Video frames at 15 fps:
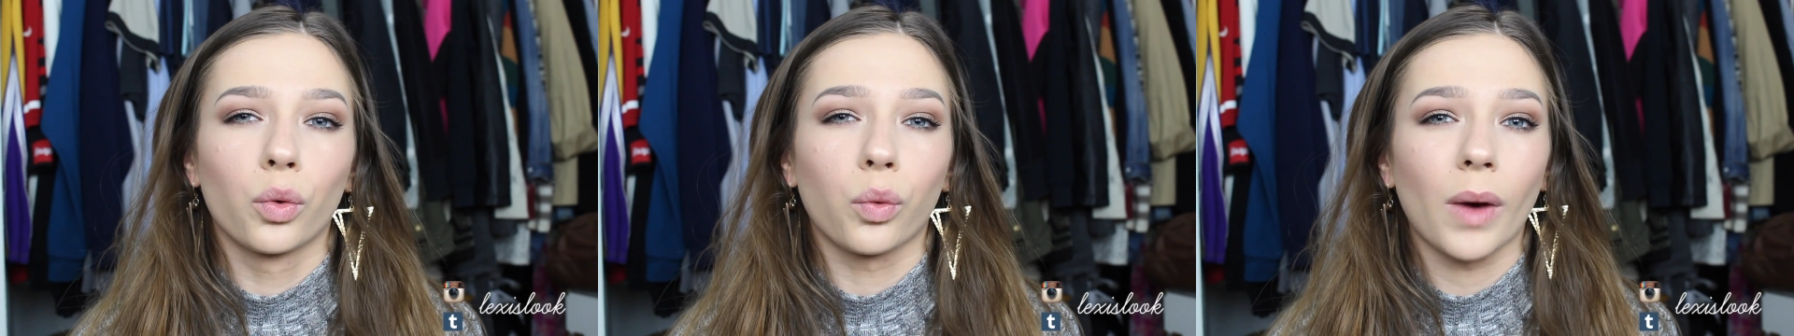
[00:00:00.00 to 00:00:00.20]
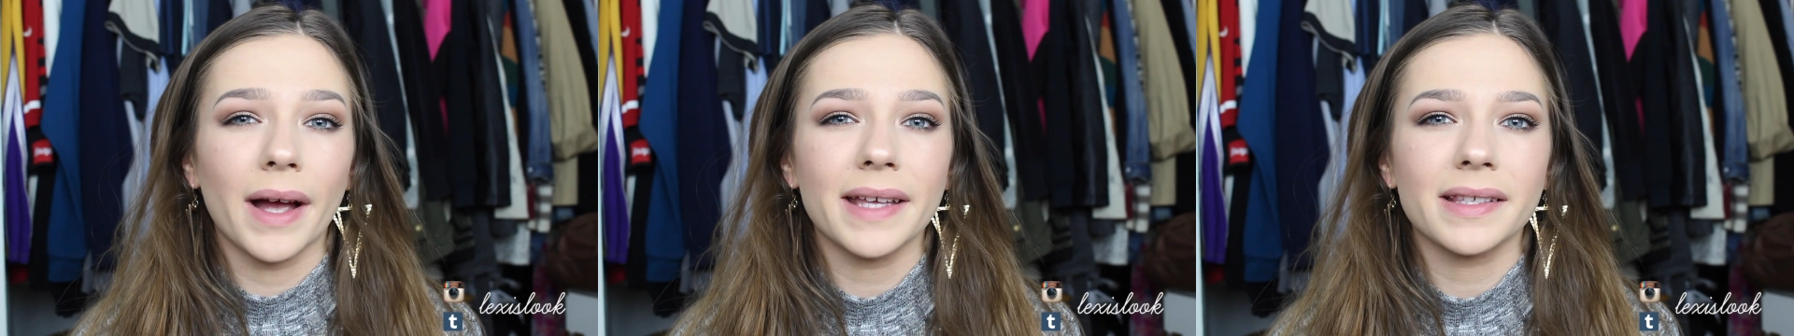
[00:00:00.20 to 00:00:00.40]

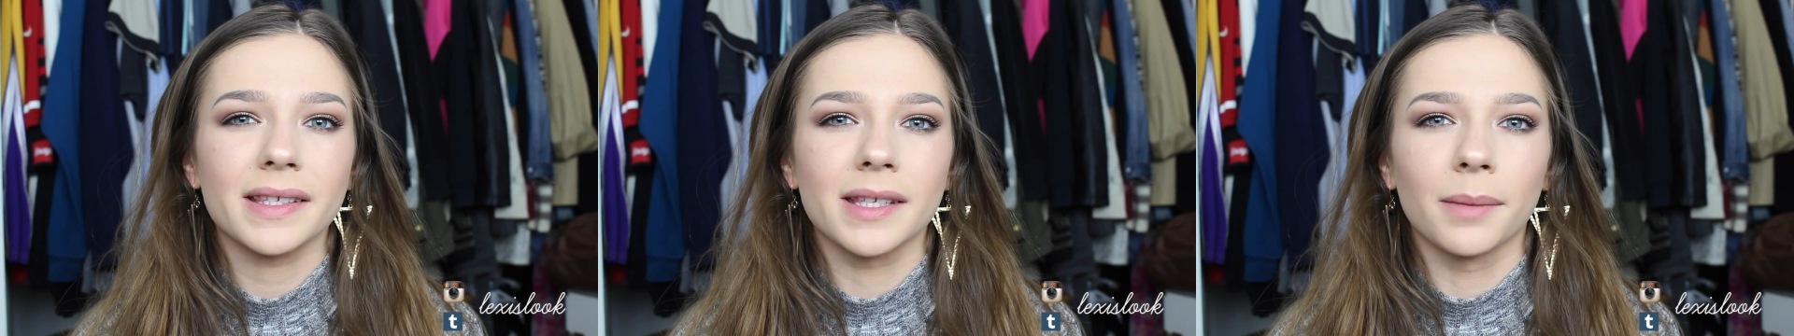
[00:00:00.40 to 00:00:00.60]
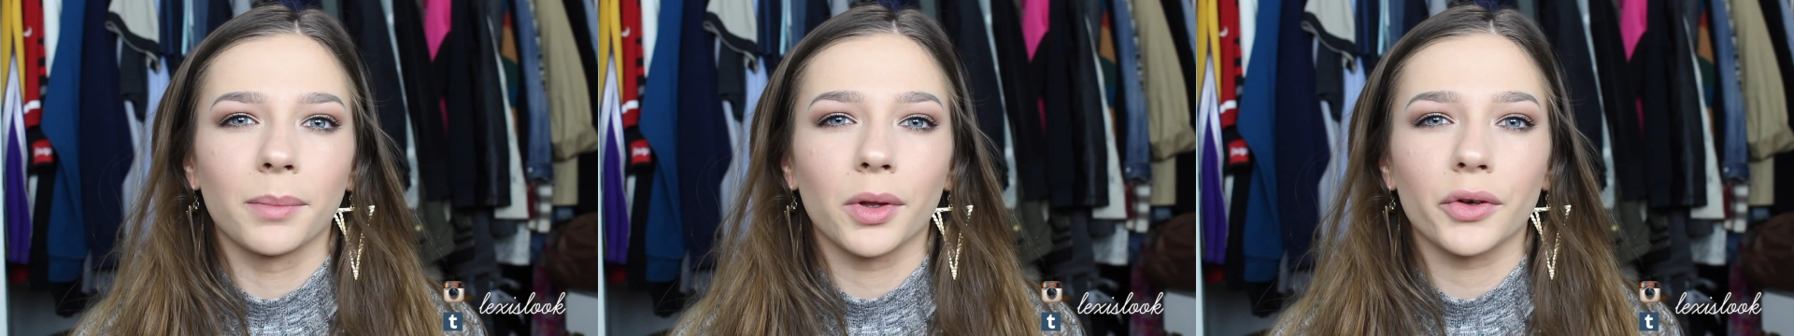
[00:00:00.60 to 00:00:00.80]
quite
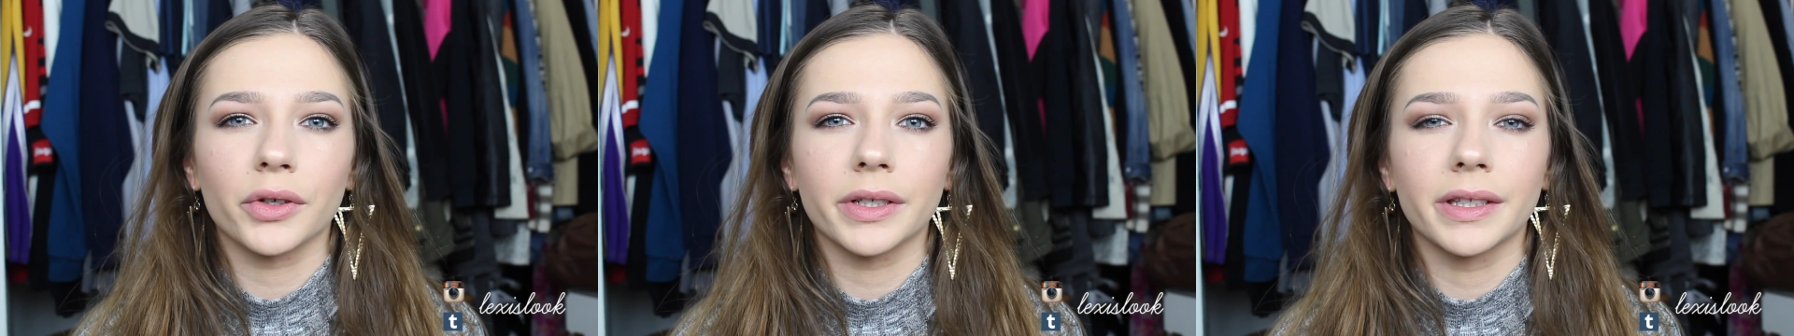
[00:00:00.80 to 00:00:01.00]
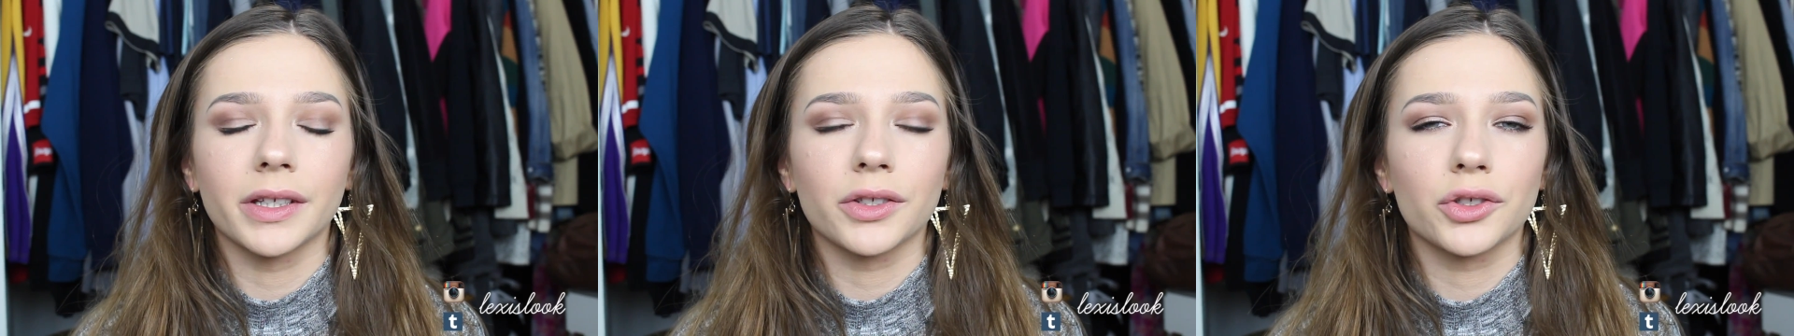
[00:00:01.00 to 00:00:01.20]
similar
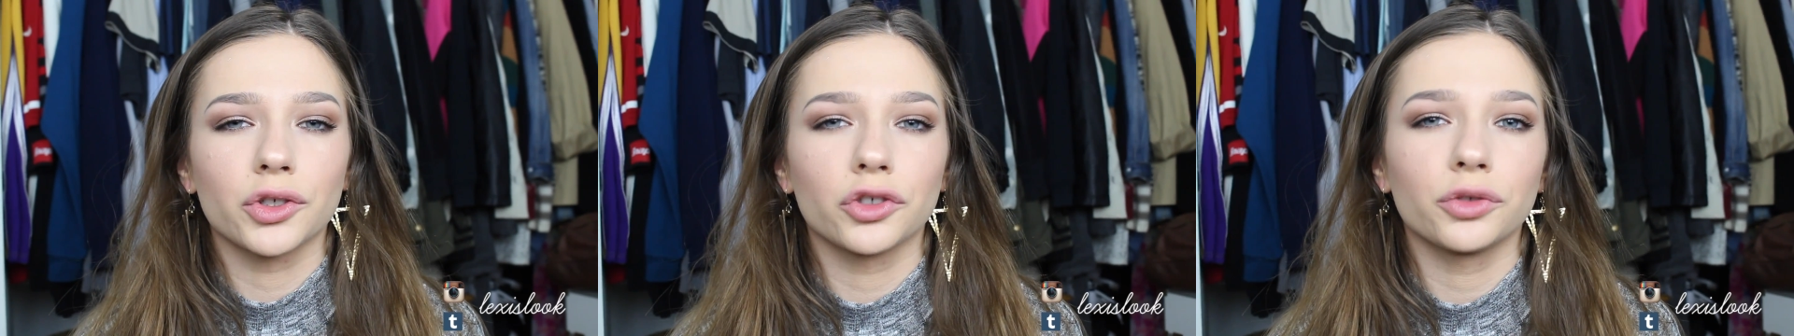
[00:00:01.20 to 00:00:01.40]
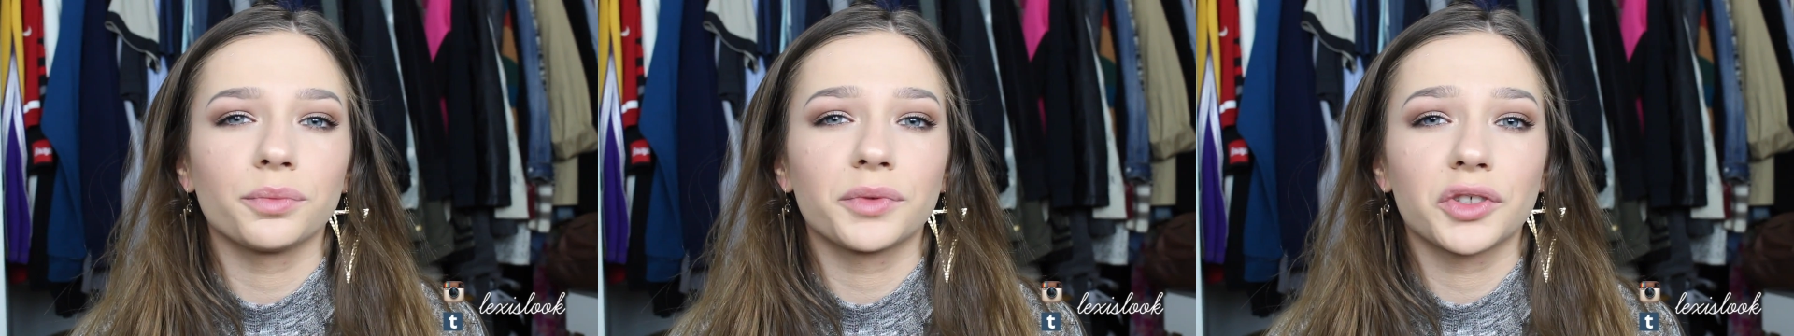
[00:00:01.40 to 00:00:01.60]
in the
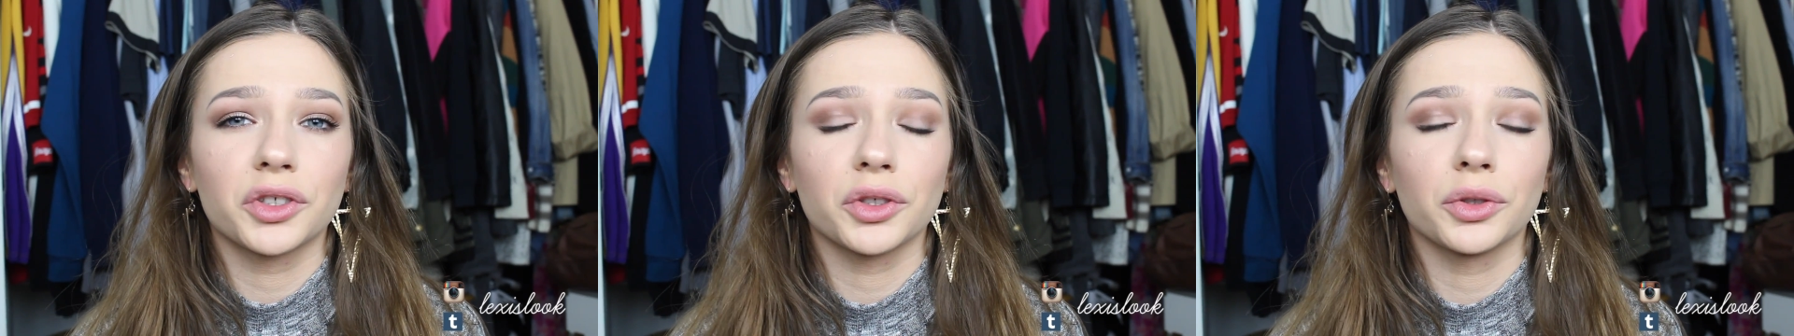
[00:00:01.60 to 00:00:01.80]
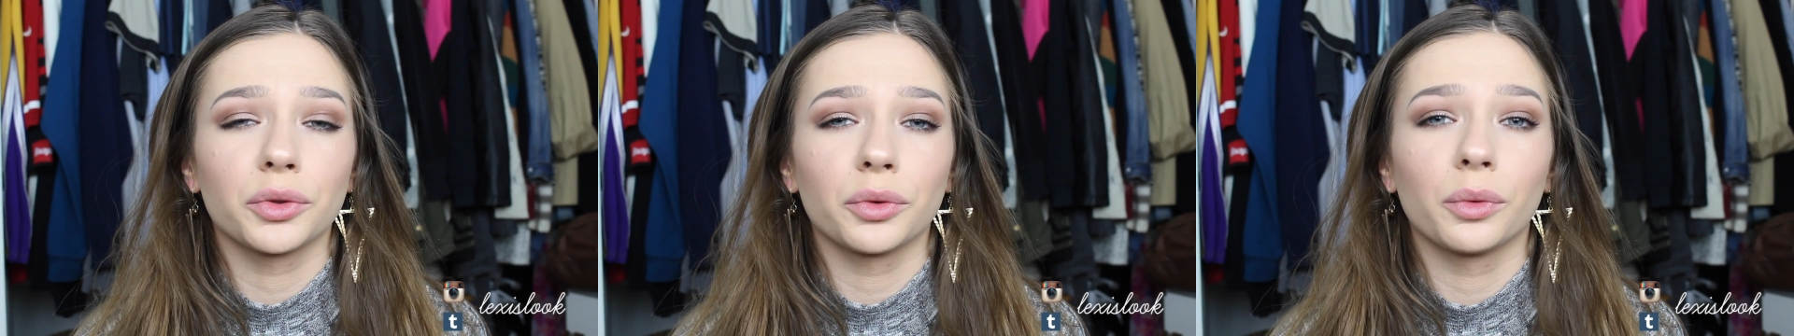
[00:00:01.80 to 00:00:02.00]
tube
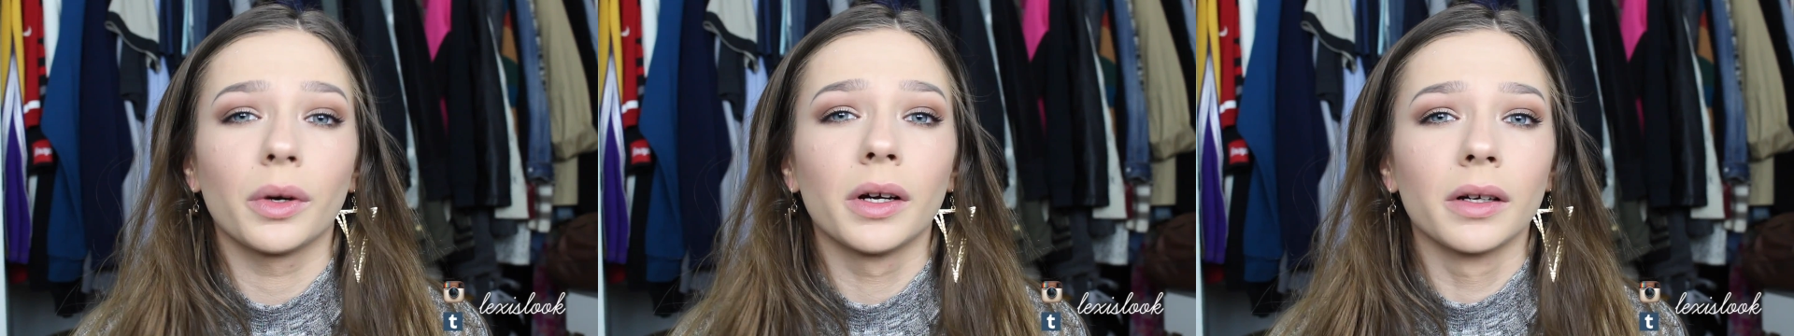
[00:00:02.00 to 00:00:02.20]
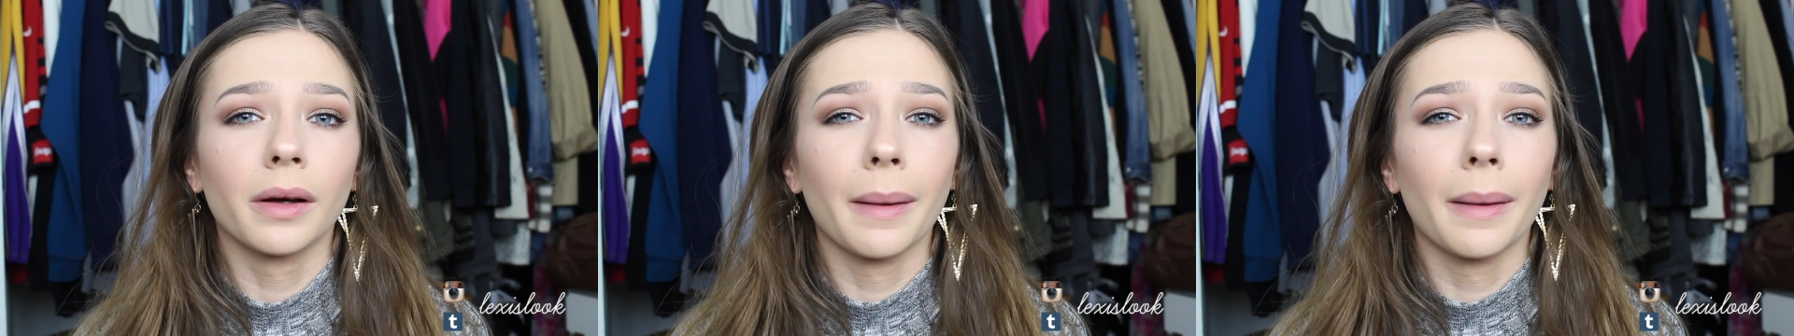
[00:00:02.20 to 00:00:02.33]
to